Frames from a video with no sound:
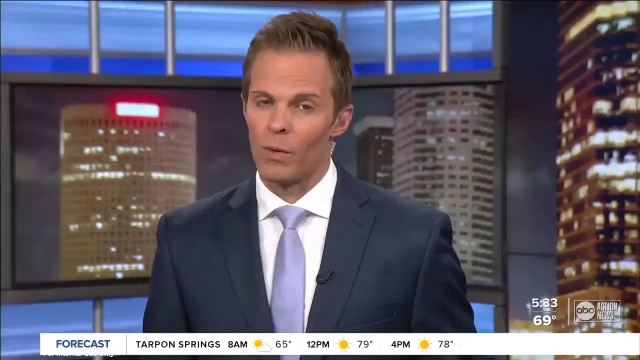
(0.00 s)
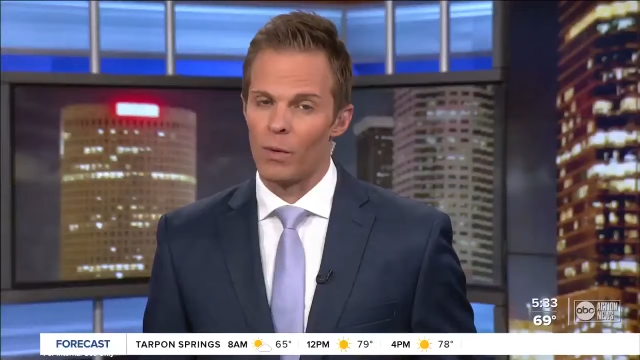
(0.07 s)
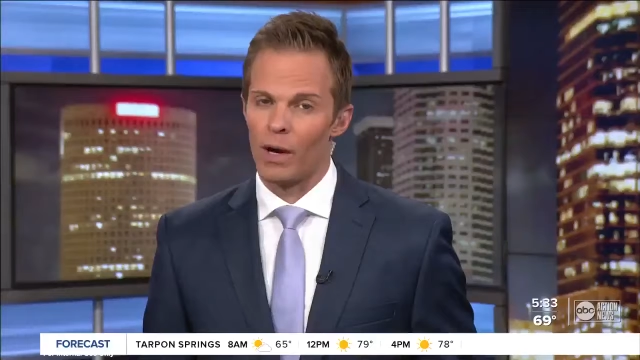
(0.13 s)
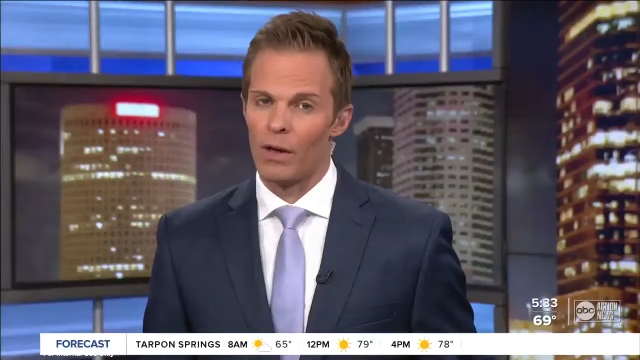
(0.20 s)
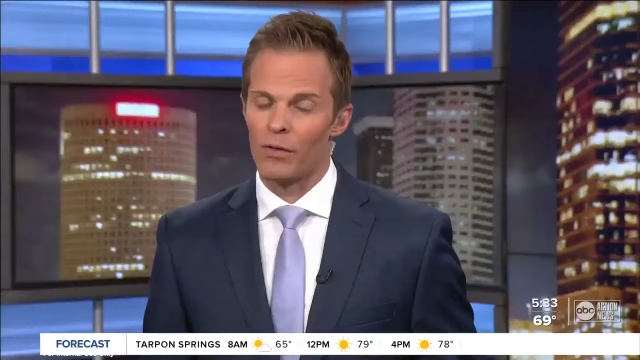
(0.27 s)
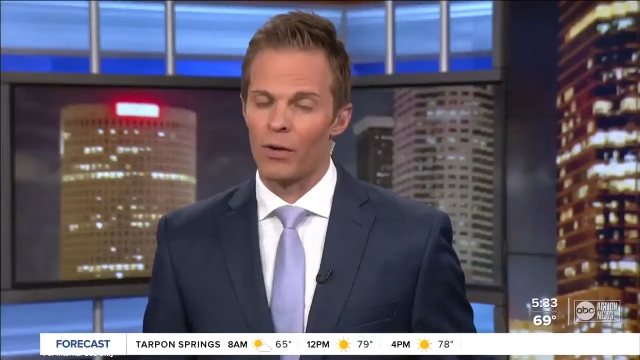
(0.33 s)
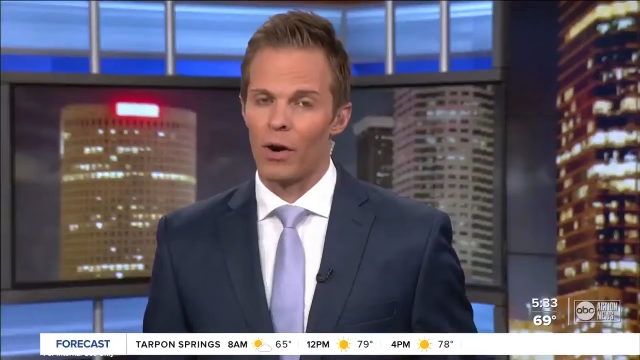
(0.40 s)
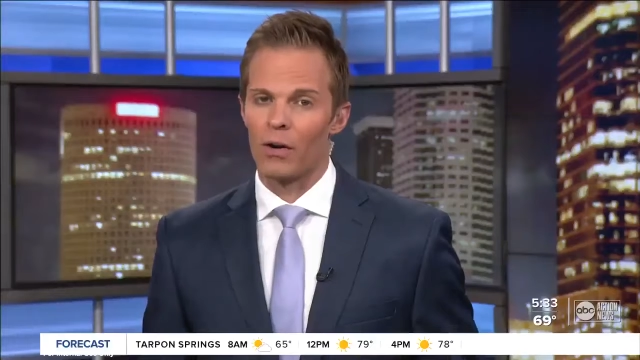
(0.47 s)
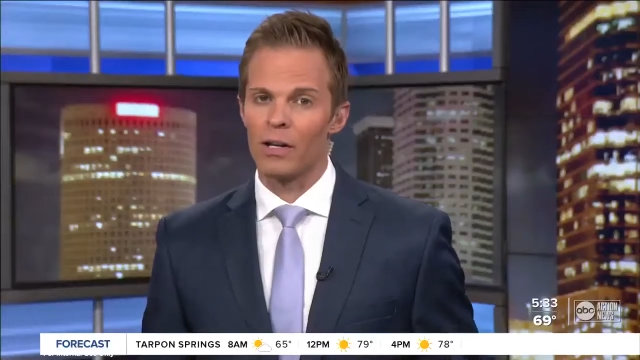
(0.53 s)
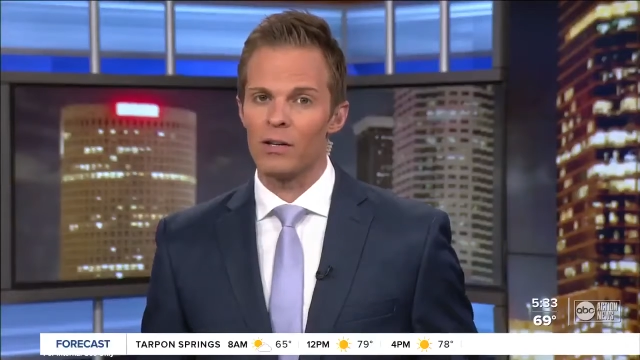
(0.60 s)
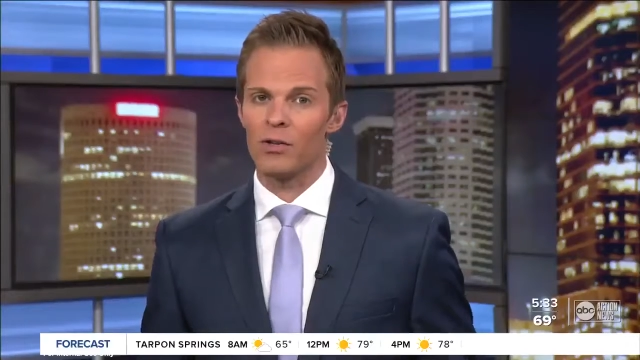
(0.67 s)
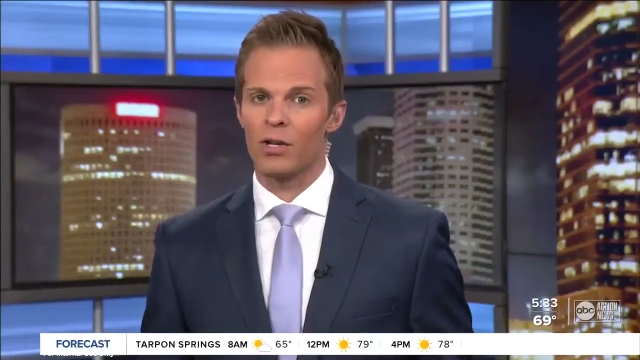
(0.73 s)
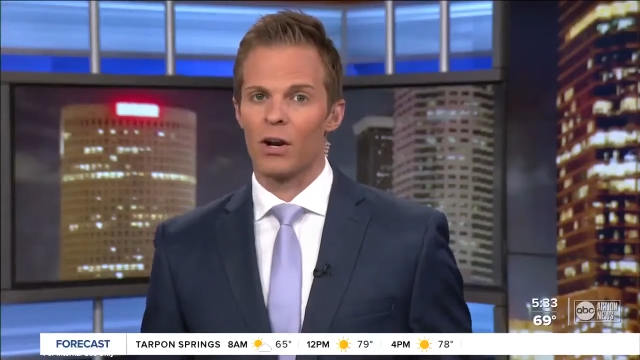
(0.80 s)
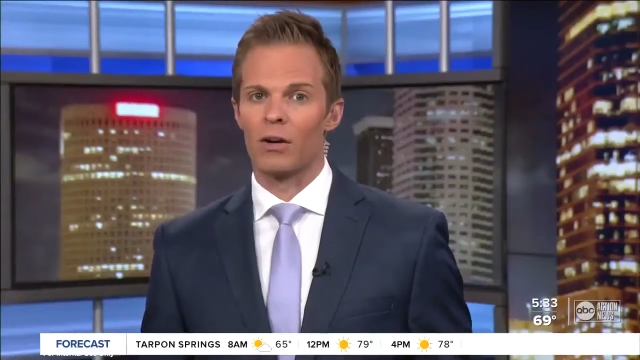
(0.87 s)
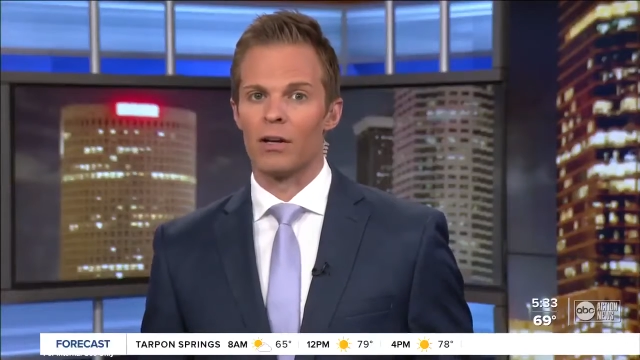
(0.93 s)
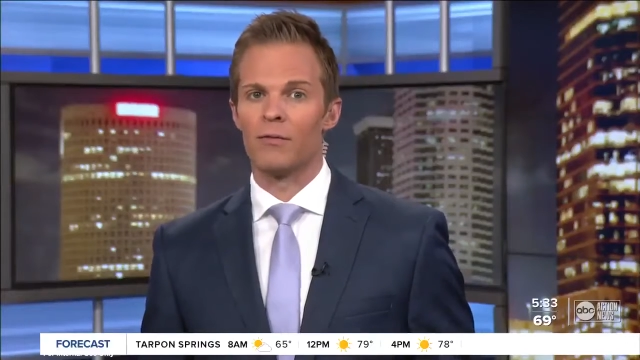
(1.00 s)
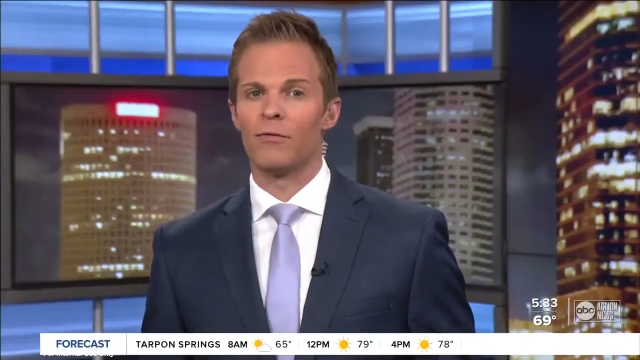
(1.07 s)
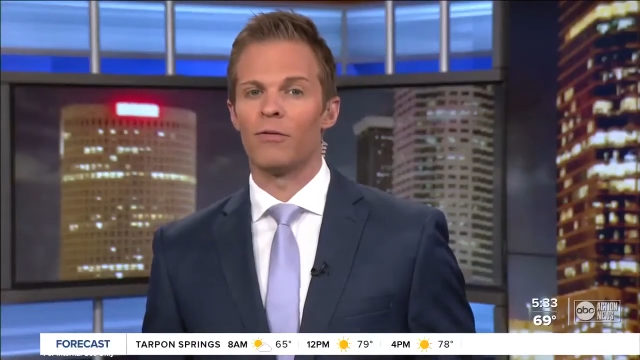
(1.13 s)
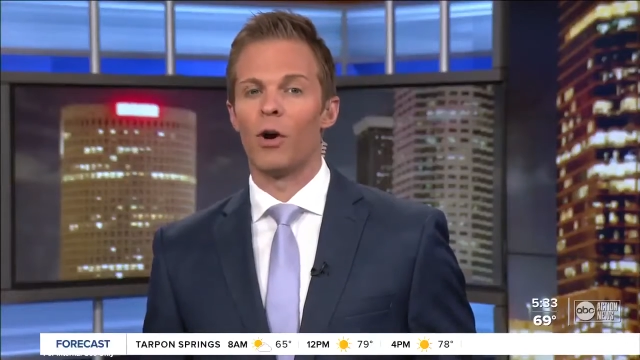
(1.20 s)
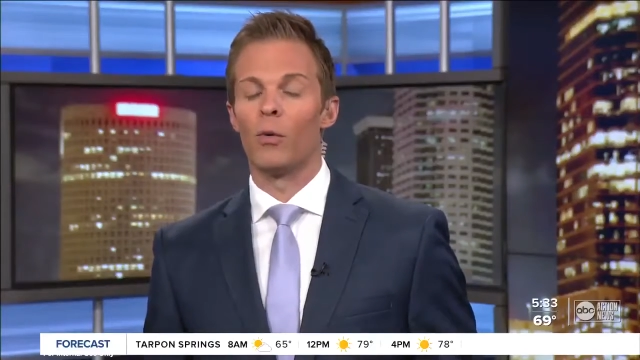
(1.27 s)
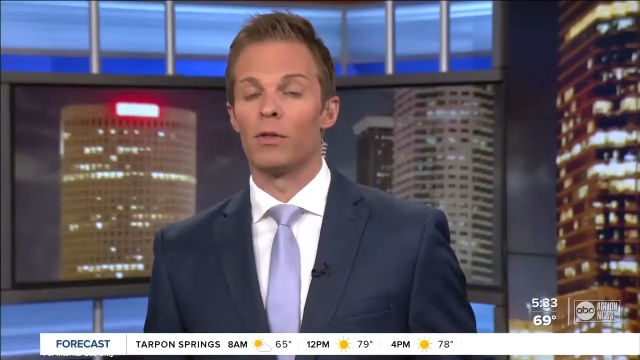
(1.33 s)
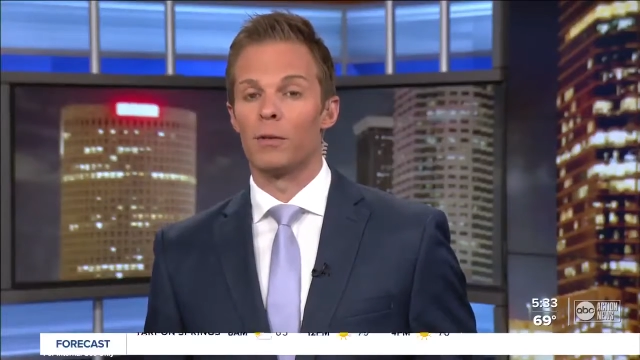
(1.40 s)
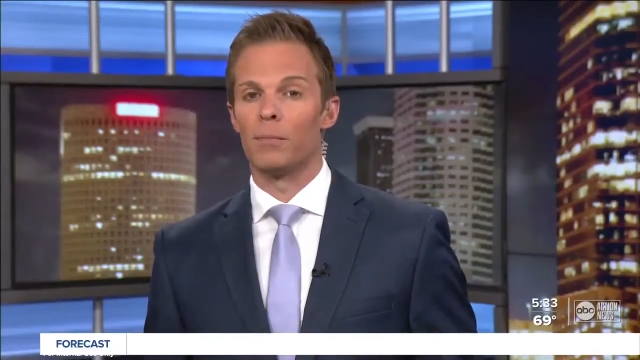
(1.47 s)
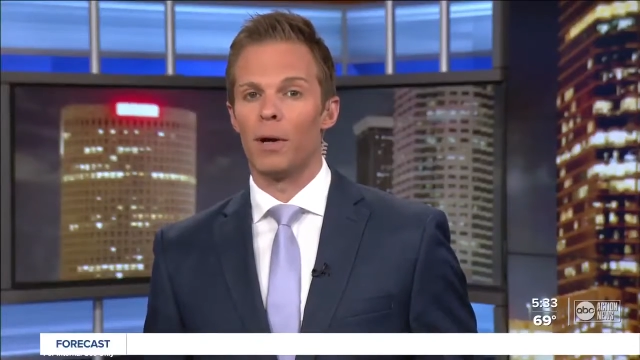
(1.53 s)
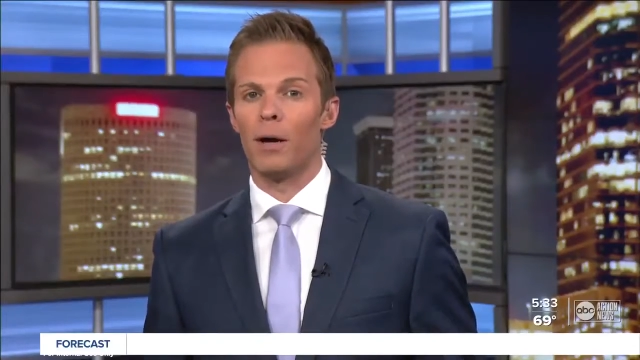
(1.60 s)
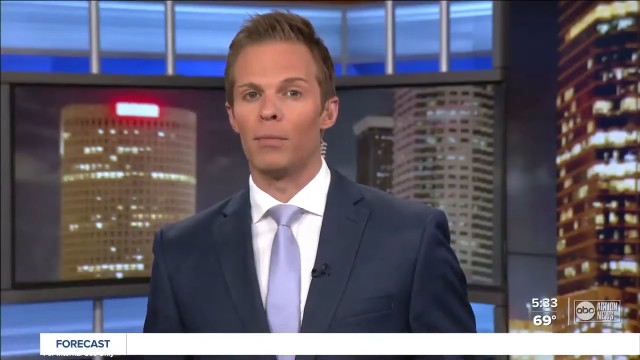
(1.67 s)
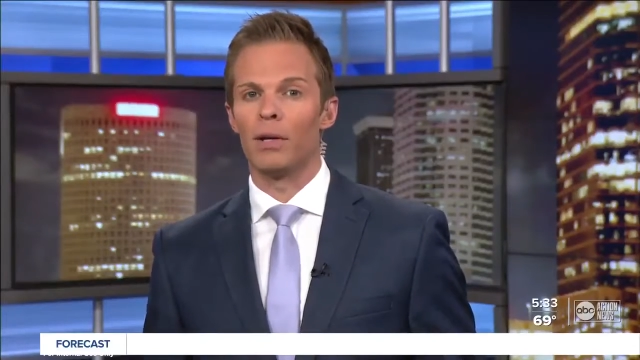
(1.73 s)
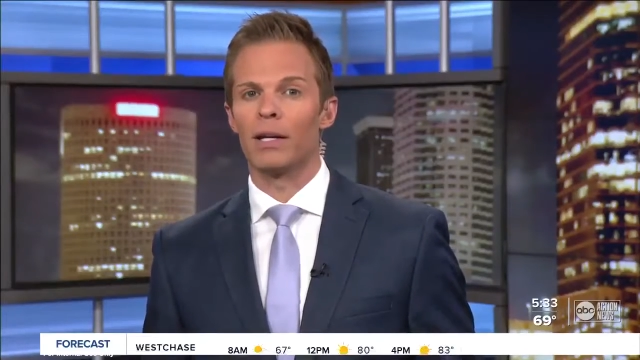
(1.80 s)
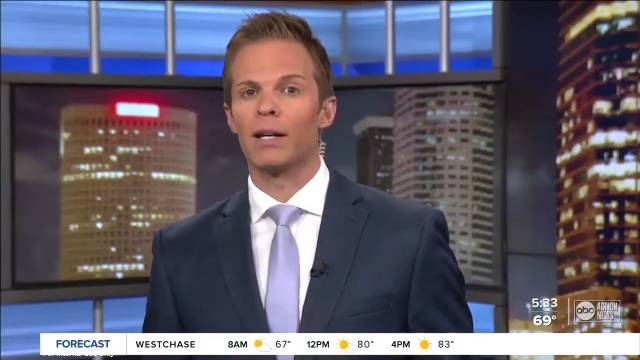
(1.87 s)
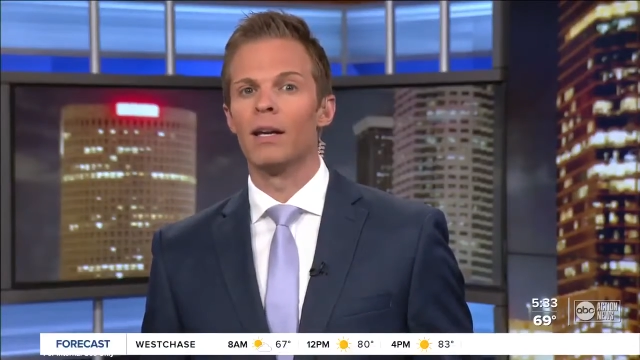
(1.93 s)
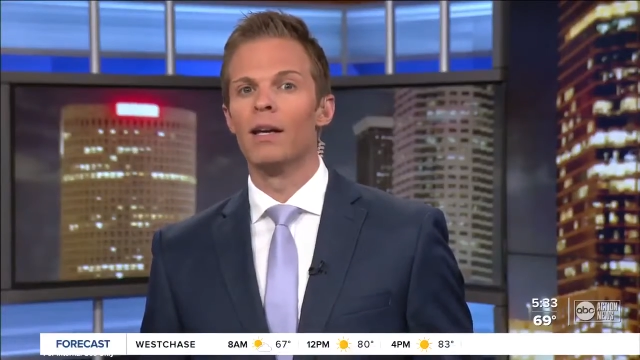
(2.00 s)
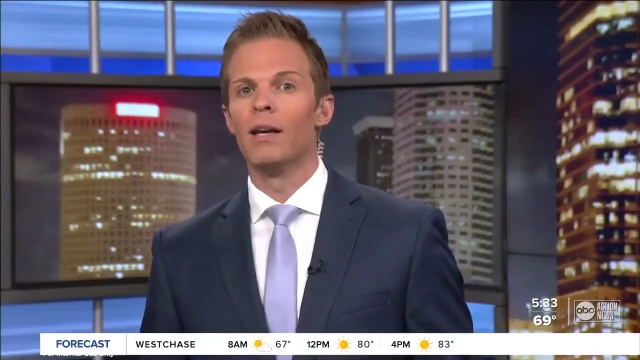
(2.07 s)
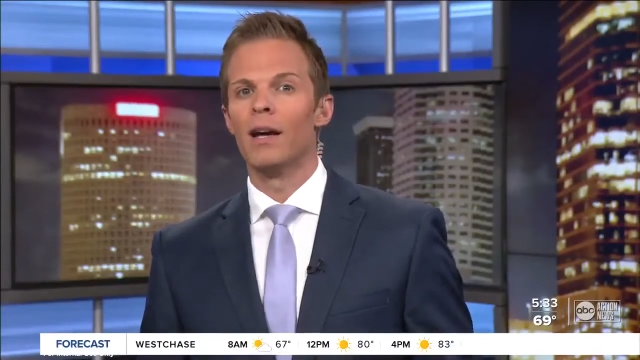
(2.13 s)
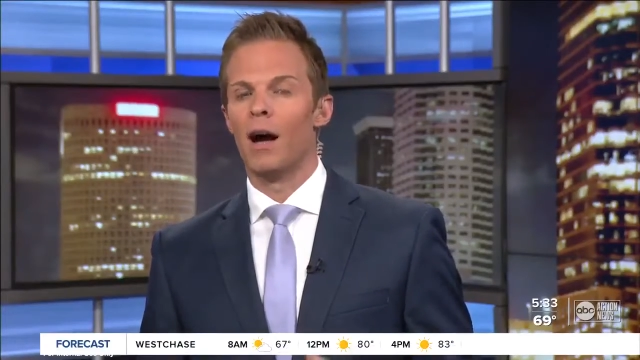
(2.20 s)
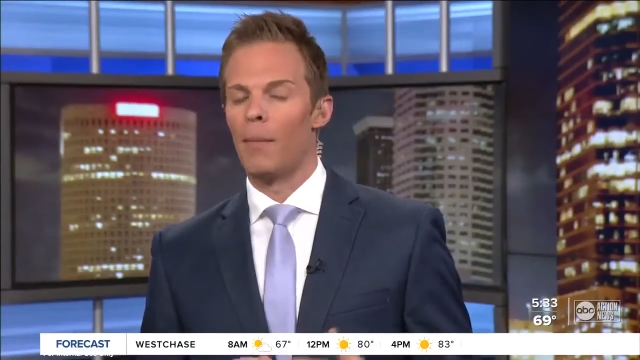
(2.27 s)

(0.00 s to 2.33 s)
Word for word: Expressway Authority shared info with the public